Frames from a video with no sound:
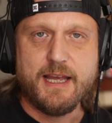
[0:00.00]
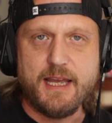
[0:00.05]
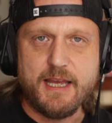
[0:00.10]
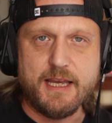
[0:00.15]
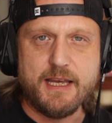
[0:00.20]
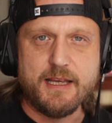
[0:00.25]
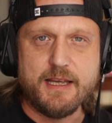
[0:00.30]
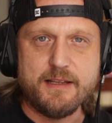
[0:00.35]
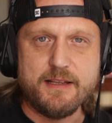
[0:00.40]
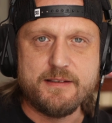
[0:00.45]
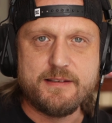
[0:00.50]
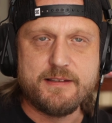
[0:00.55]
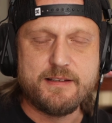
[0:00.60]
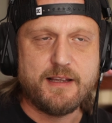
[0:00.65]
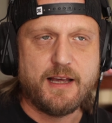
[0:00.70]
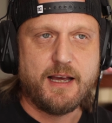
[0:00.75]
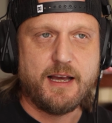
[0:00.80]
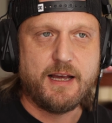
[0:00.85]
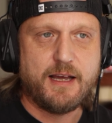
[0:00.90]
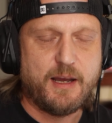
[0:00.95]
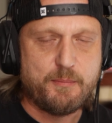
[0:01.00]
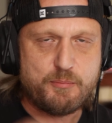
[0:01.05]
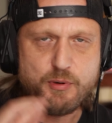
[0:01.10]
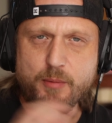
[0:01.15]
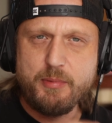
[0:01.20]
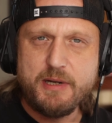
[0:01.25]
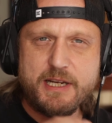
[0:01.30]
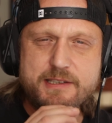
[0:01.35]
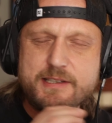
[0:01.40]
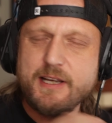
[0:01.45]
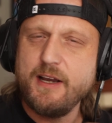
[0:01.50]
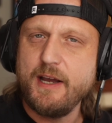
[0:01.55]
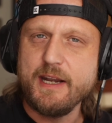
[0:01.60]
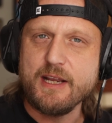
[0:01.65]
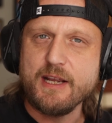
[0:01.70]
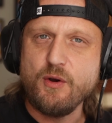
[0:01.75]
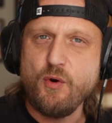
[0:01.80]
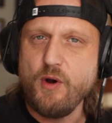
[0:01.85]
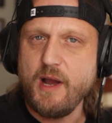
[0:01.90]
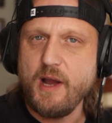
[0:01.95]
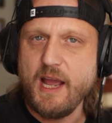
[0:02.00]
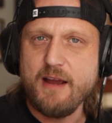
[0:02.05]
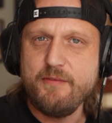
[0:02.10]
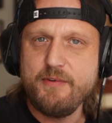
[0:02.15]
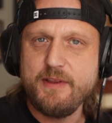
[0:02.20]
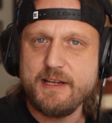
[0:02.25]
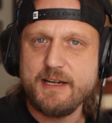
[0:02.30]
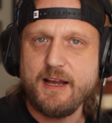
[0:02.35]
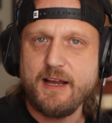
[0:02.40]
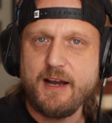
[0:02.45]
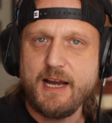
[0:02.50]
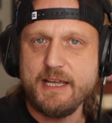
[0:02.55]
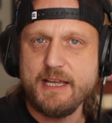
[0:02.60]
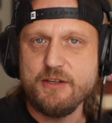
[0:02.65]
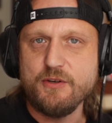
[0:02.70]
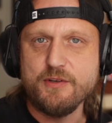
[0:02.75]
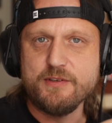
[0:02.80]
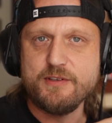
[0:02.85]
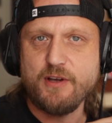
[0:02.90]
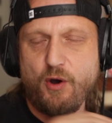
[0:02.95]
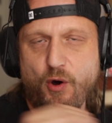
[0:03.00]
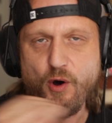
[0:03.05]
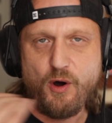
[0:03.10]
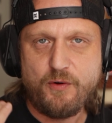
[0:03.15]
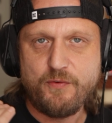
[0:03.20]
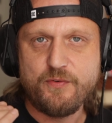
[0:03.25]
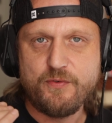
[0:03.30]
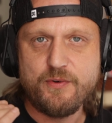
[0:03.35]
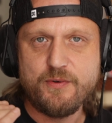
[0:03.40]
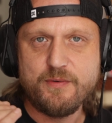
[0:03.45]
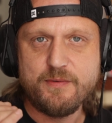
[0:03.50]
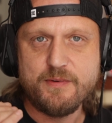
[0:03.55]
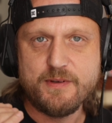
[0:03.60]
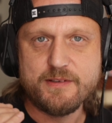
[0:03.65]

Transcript: is probably turning everything that I use off